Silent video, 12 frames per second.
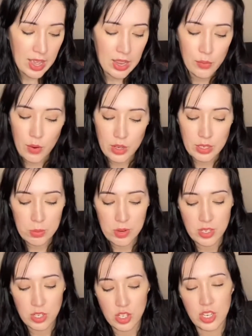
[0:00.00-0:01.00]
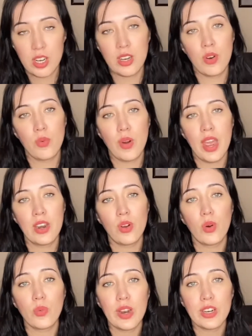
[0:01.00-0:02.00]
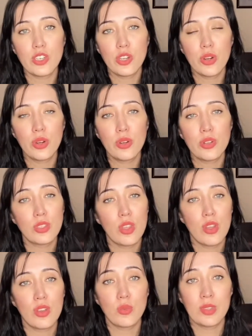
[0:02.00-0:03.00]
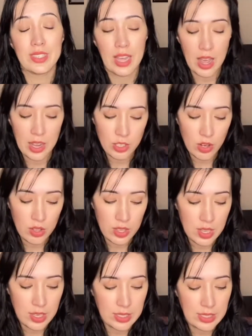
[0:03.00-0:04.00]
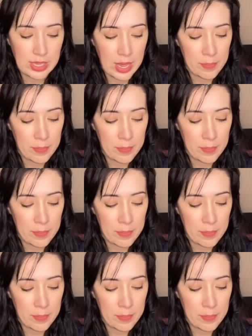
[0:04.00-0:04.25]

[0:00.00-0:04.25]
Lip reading: Road to Perdition, Red or Red 2, so those ones aren't on this.